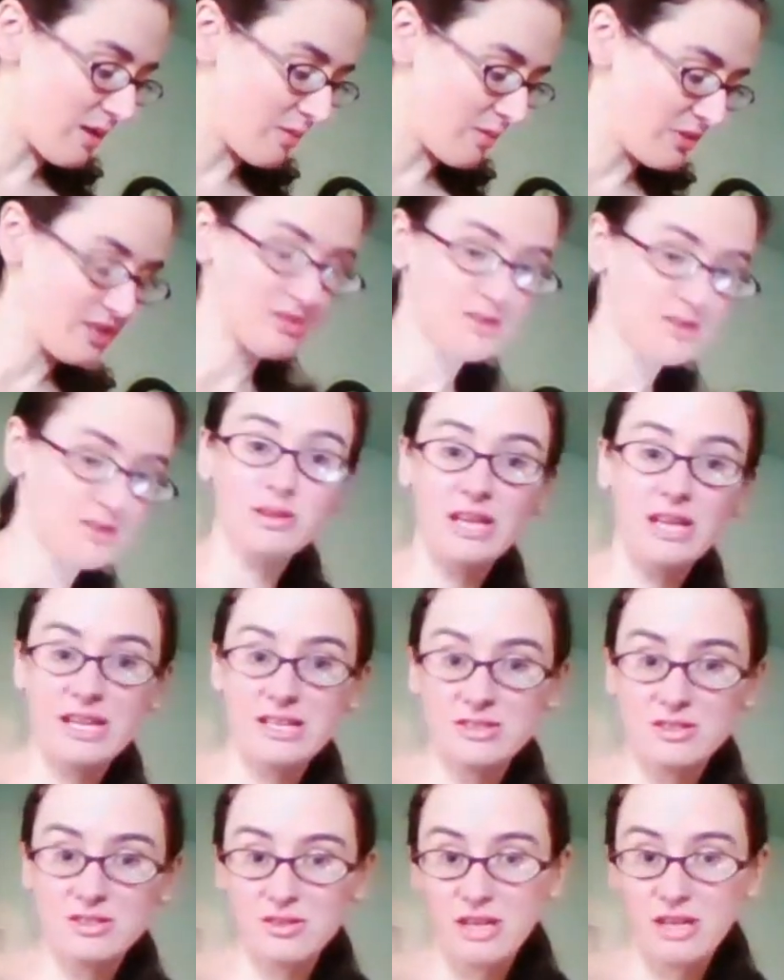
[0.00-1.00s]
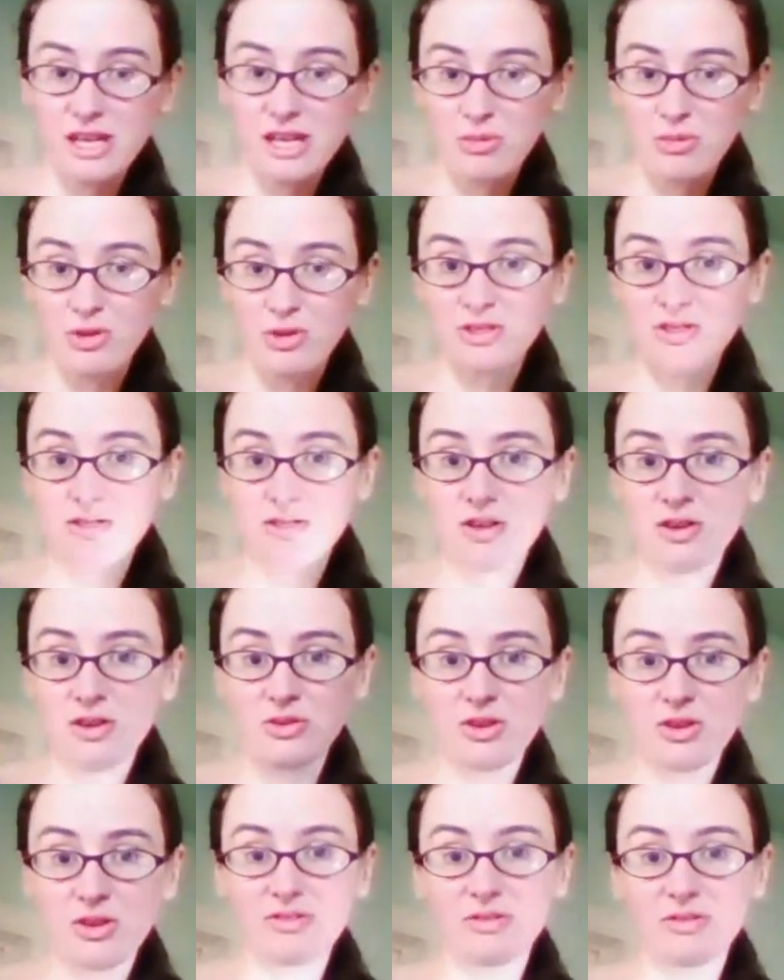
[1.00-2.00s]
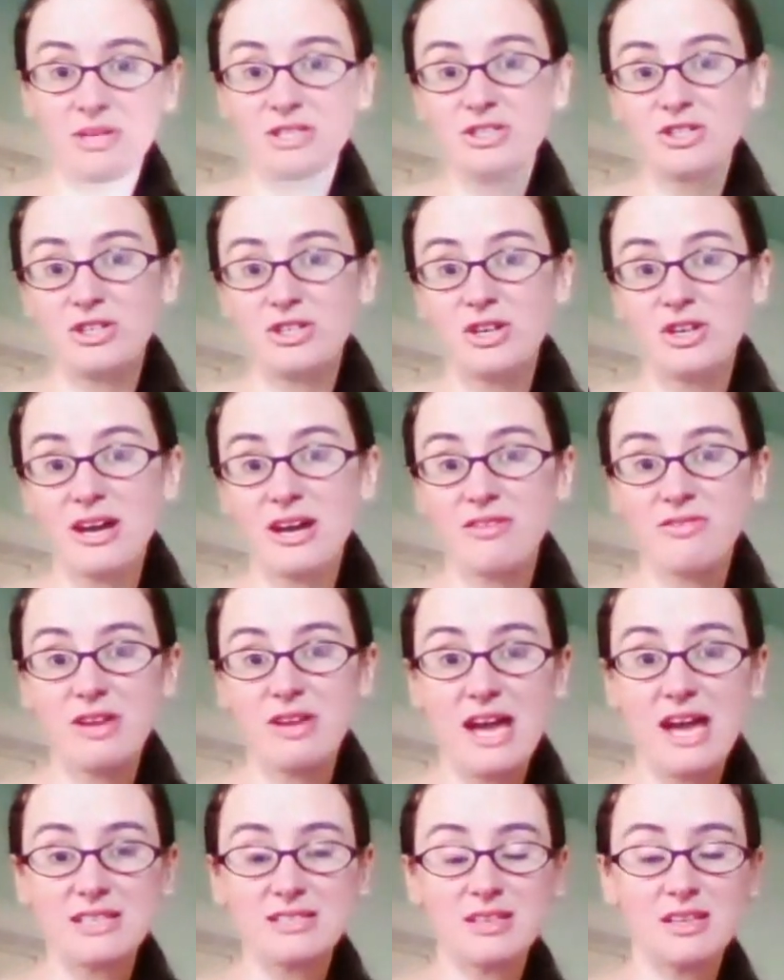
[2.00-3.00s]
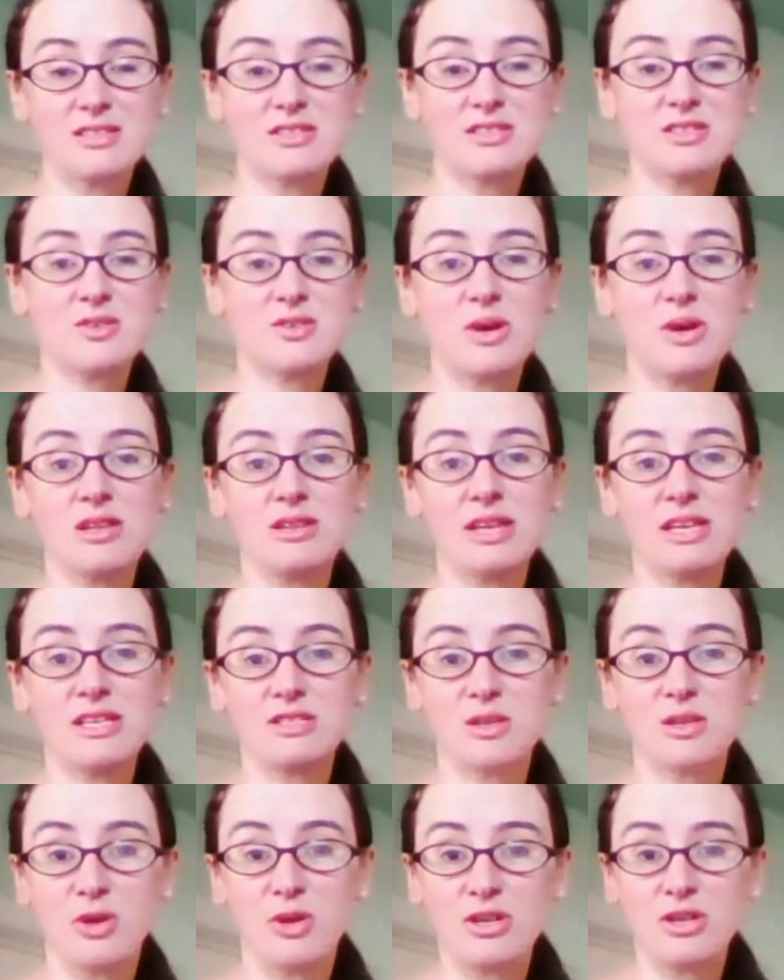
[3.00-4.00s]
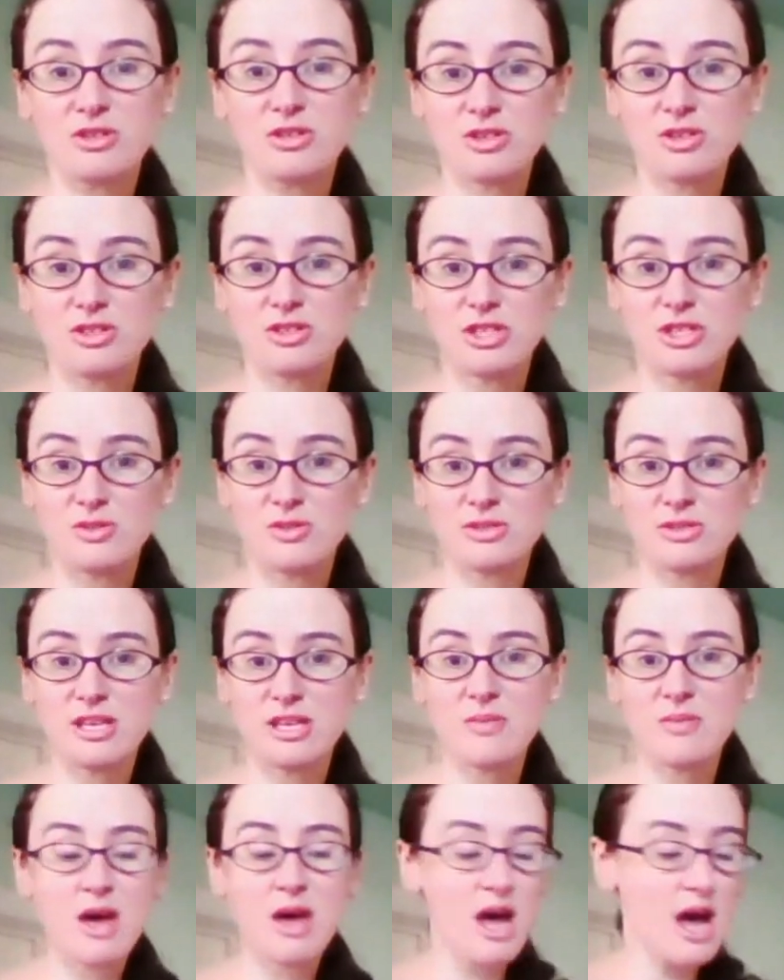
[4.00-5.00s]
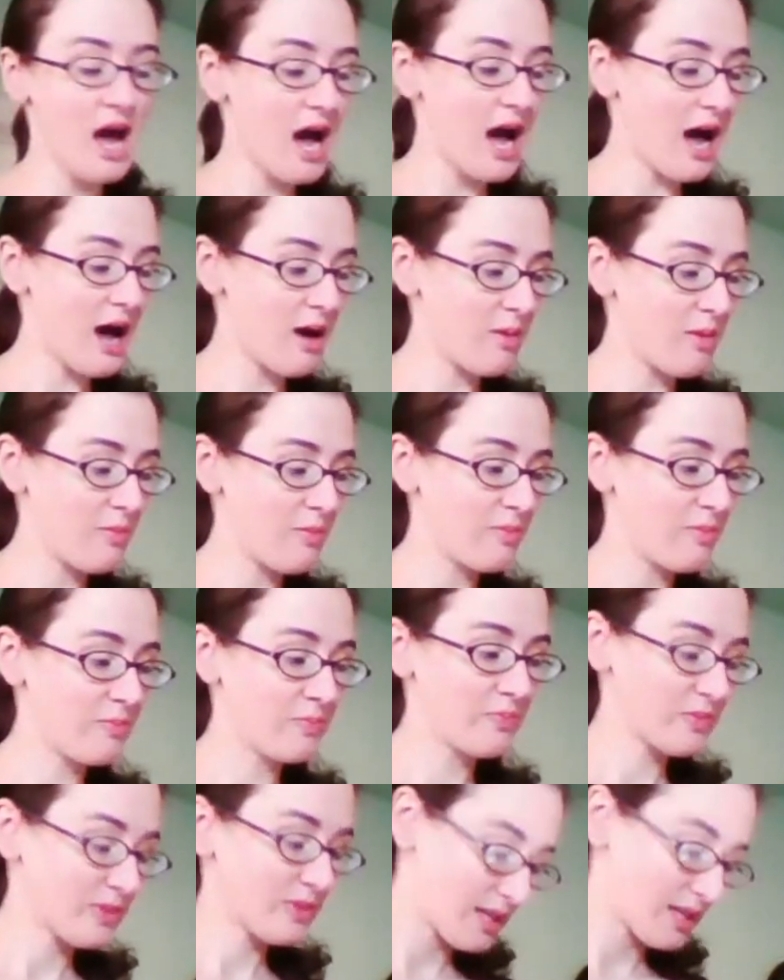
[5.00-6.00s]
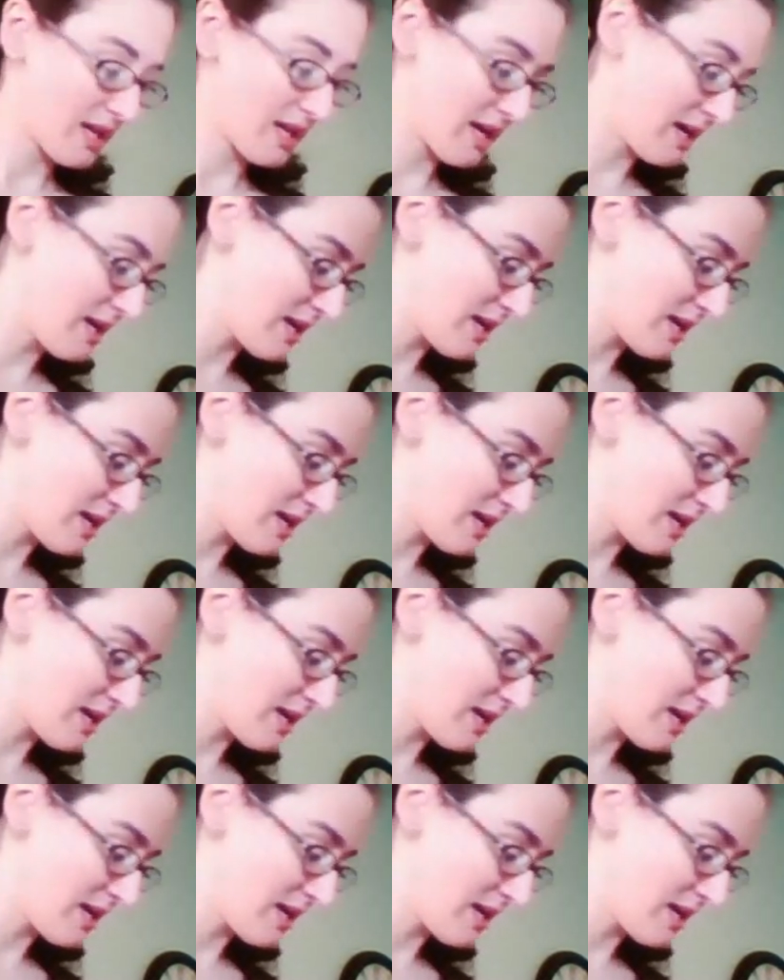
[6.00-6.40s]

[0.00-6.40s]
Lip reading: These are laser labels, so you have to make sure you have access to laser printer to use them. I